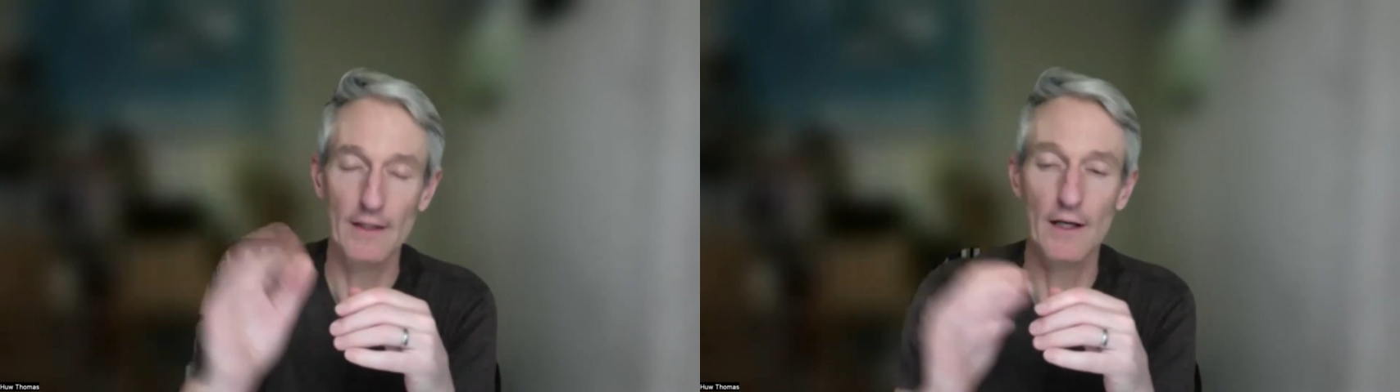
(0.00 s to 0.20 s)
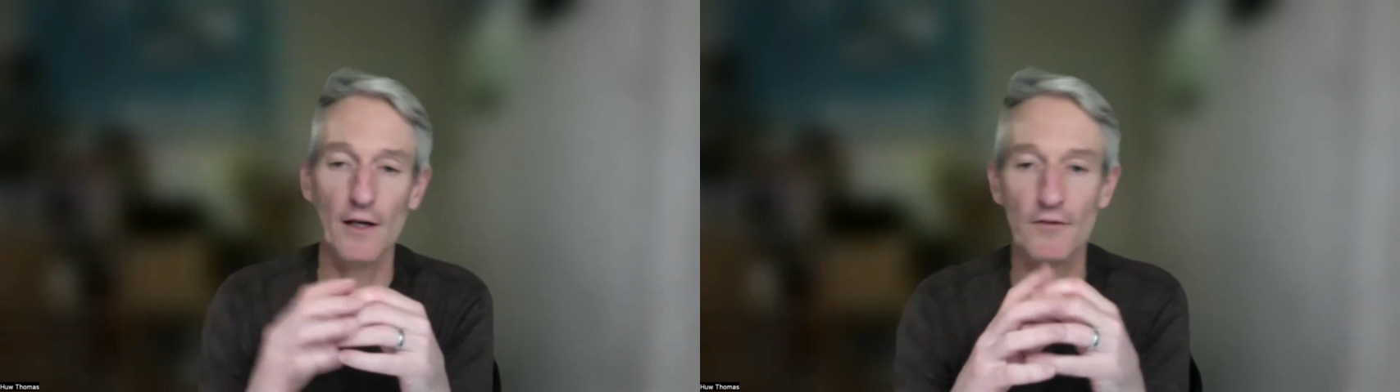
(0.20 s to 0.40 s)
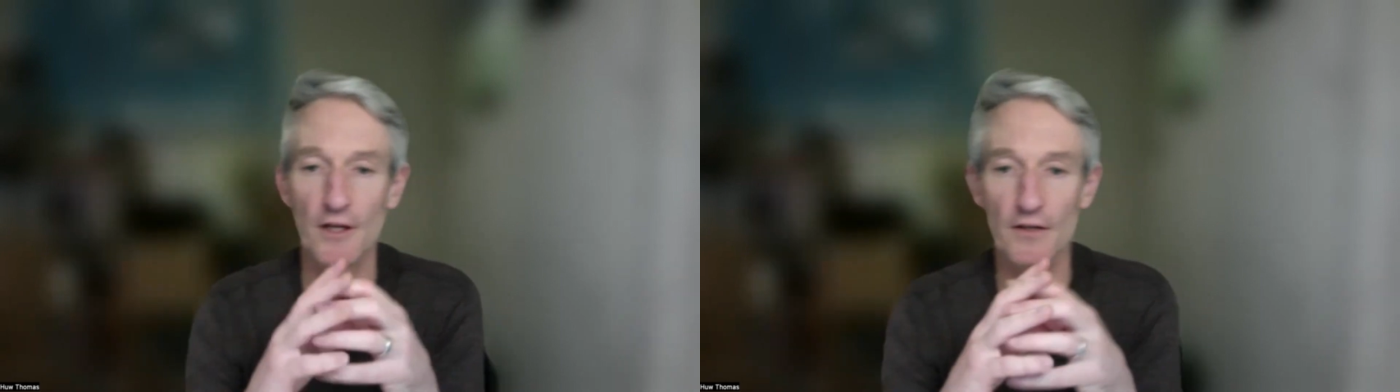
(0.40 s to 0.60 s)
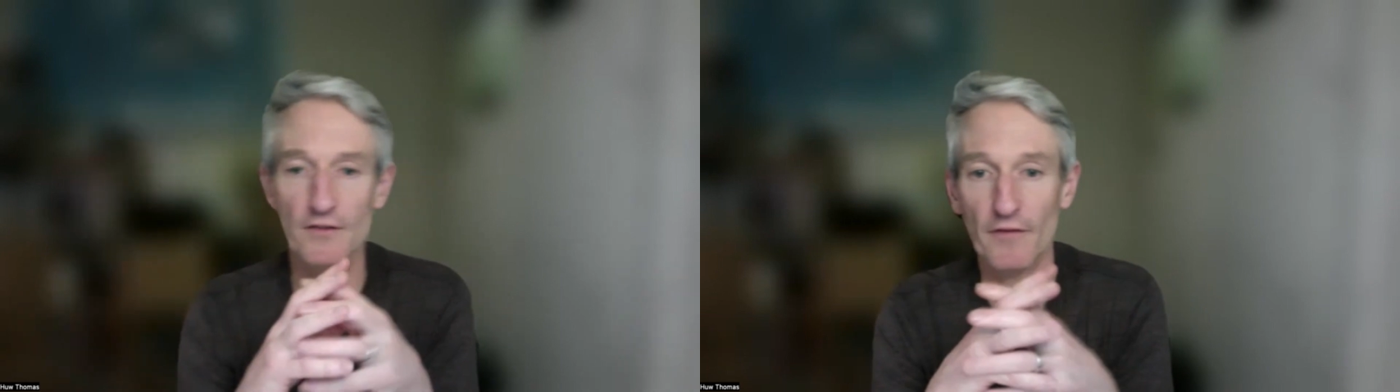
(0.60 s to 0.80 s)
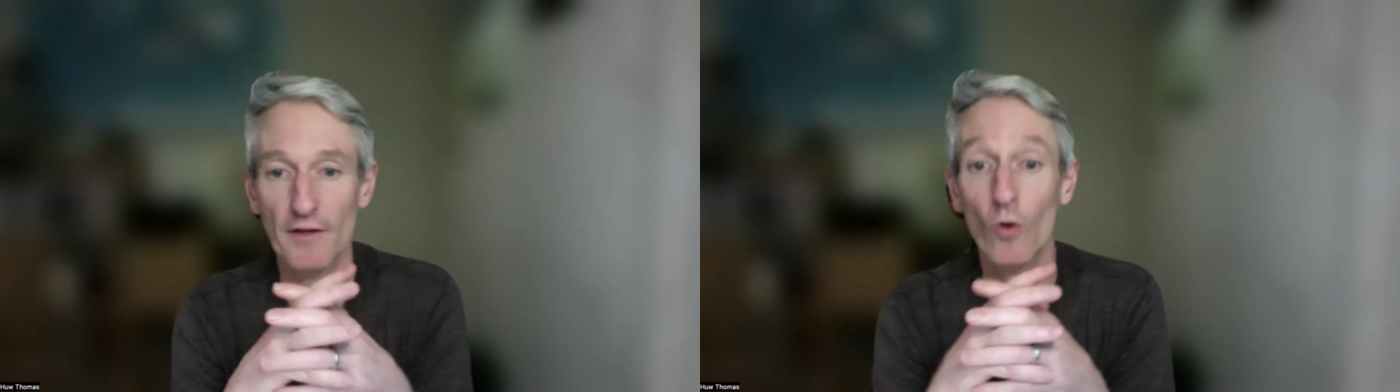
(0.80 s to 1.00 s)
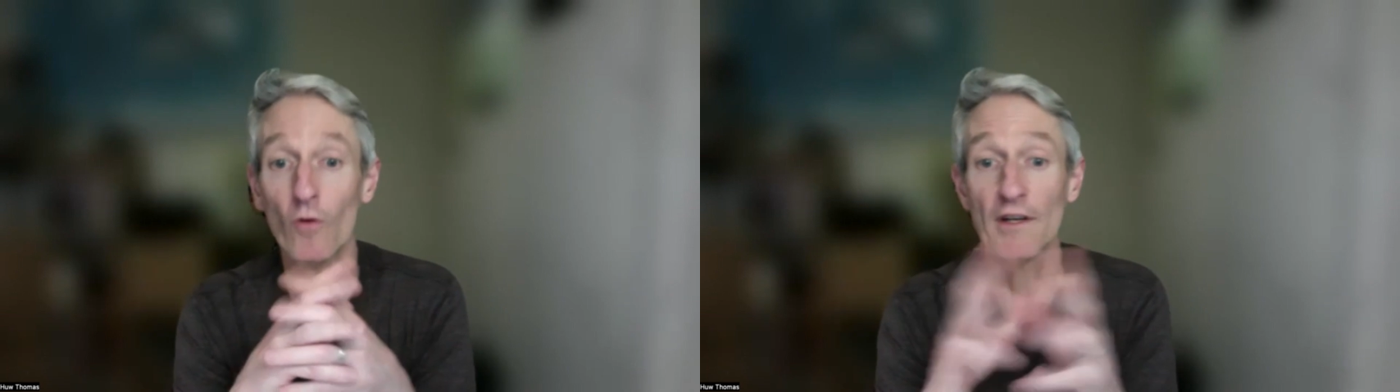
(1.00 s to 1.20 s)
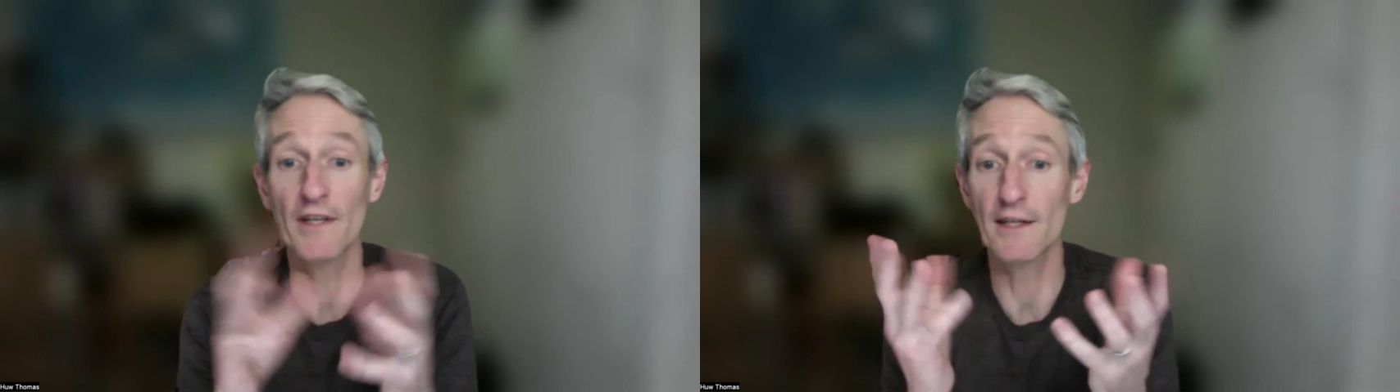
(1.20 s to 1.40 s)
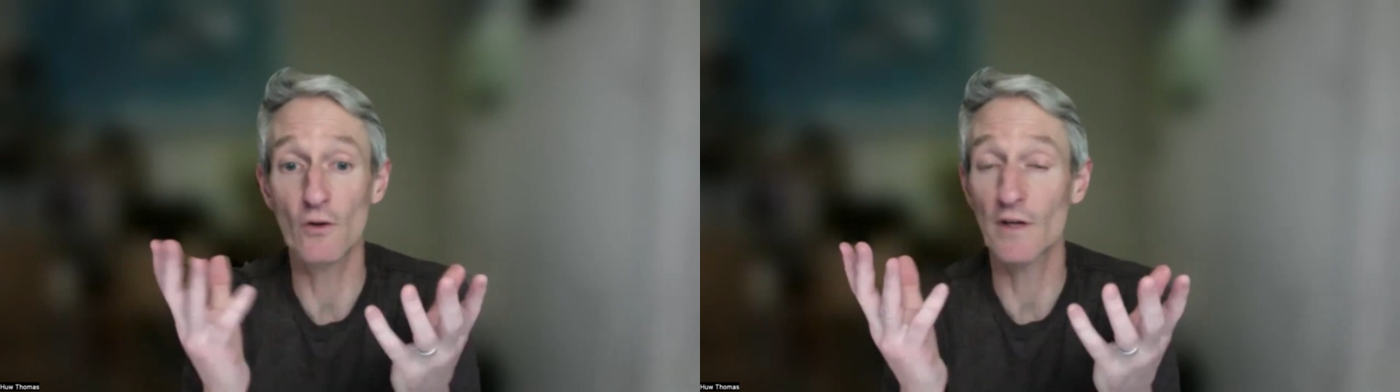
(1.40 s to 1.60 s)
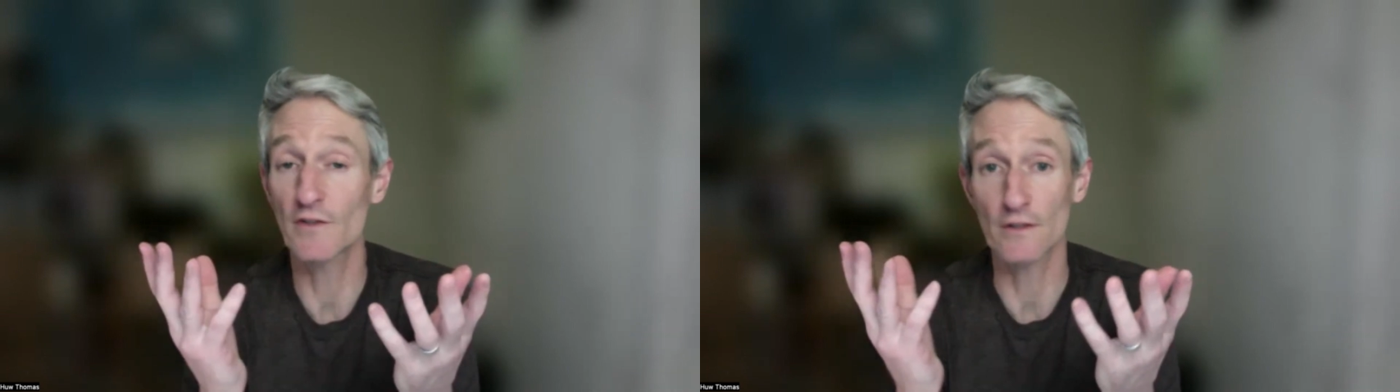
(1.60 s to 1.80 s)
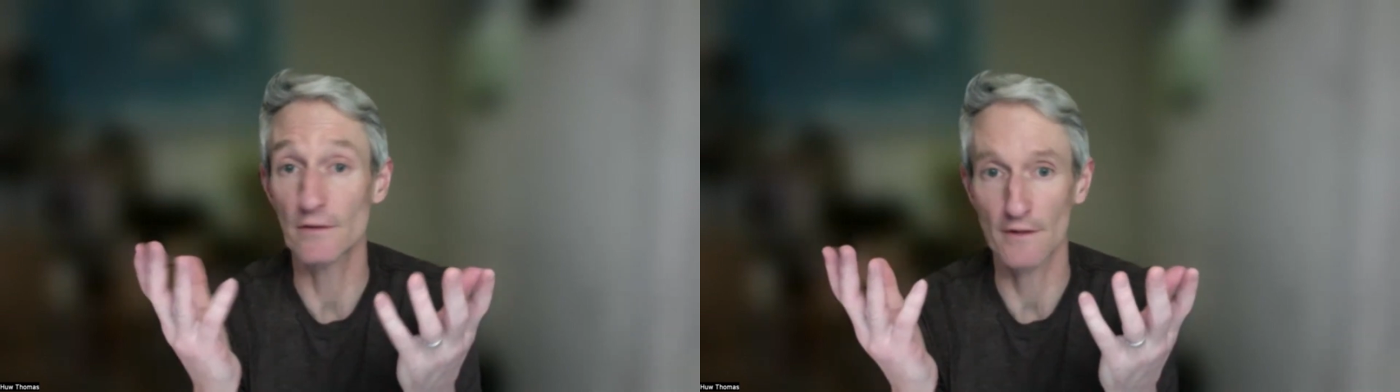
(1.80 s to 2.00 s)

and chuck stuff in, or indeed questions.